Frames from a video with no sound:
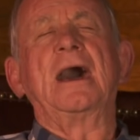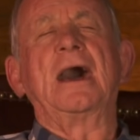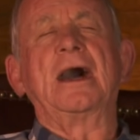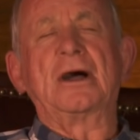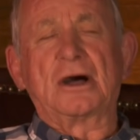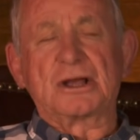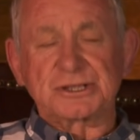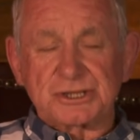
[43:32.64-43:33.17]

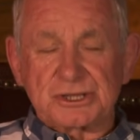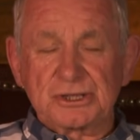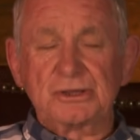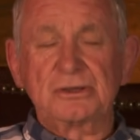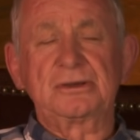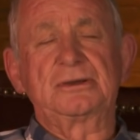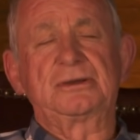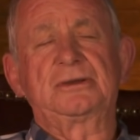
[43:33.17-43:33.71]
I ask
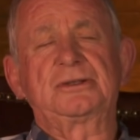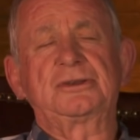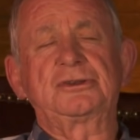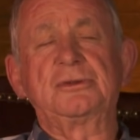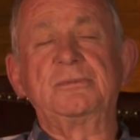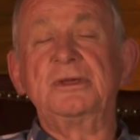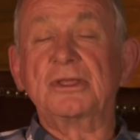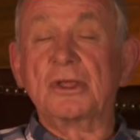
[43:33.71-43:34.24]
you
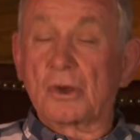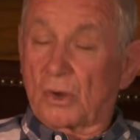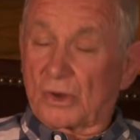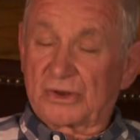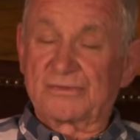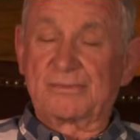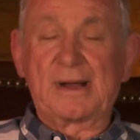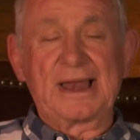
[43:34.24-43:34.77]
to be the
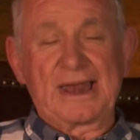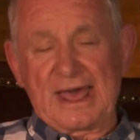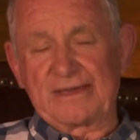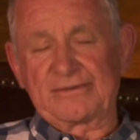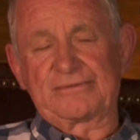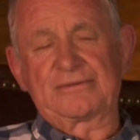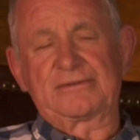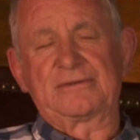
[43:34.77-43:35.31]
Lord of my
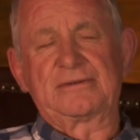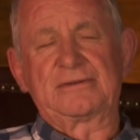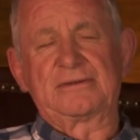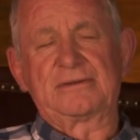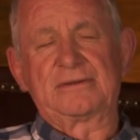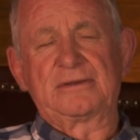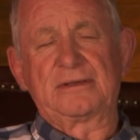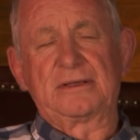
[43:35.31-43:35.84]
life.
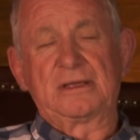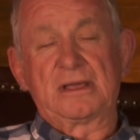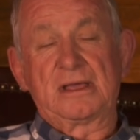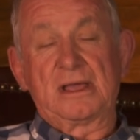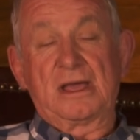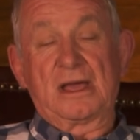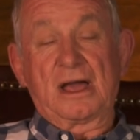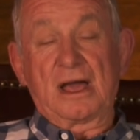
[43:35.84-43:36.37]

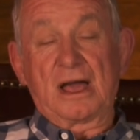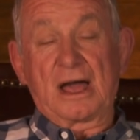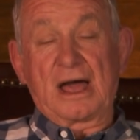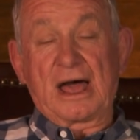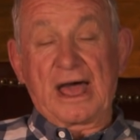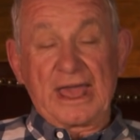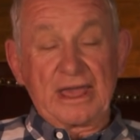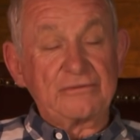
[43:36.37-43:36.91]

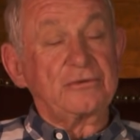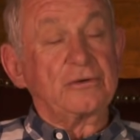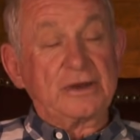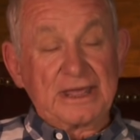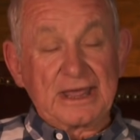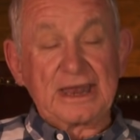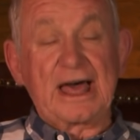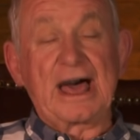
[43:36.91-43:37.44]
I have
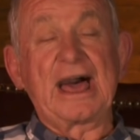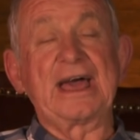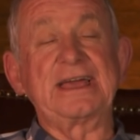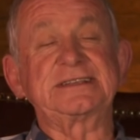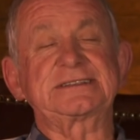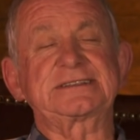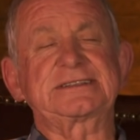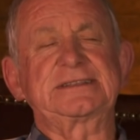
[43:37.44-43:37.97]

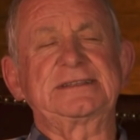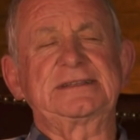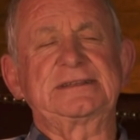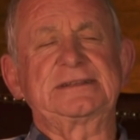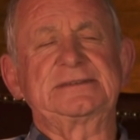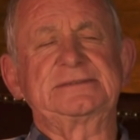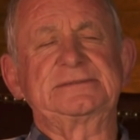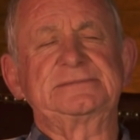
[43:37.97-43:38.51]
realized,
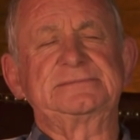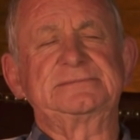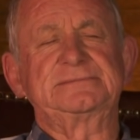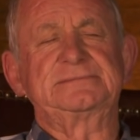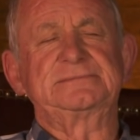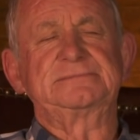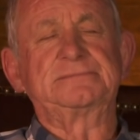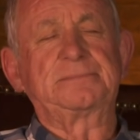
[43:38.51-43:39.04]

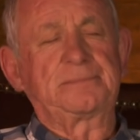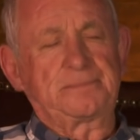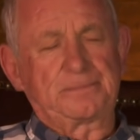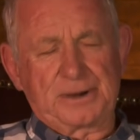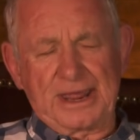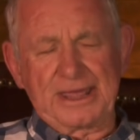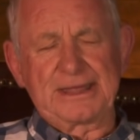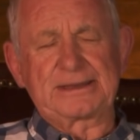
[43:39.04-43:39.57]

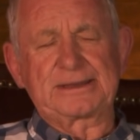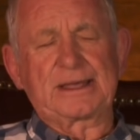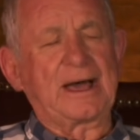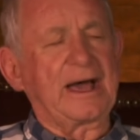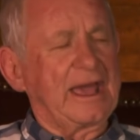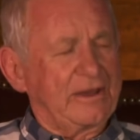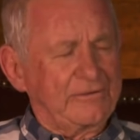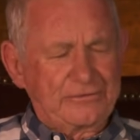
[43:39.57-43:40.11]
pray it,
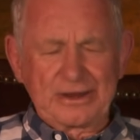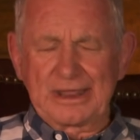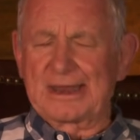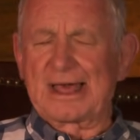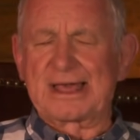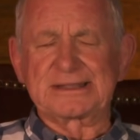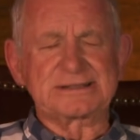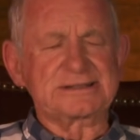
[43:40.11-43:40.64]
I have
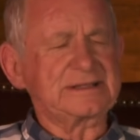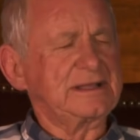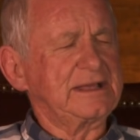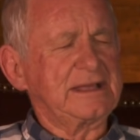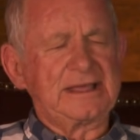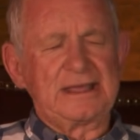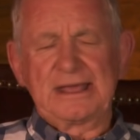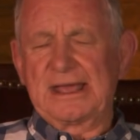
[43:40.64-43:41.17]
realized,
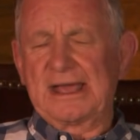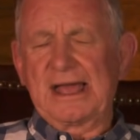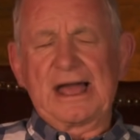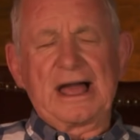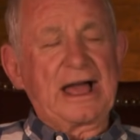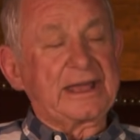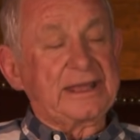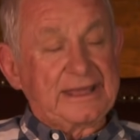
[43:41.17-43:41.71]

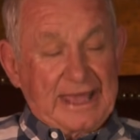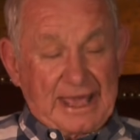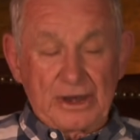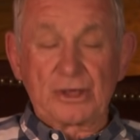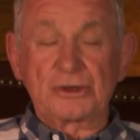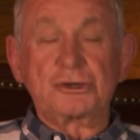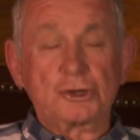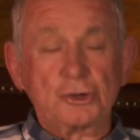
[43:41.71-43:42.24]
I
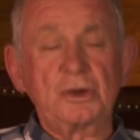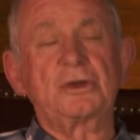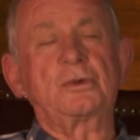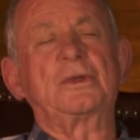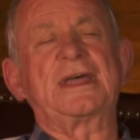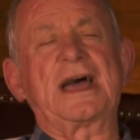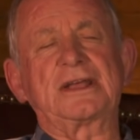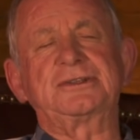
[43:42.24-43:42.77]
cannot do it
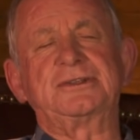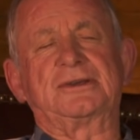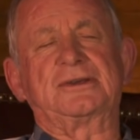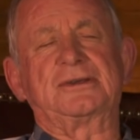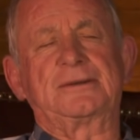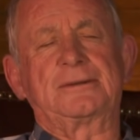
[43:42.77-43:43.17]
without you.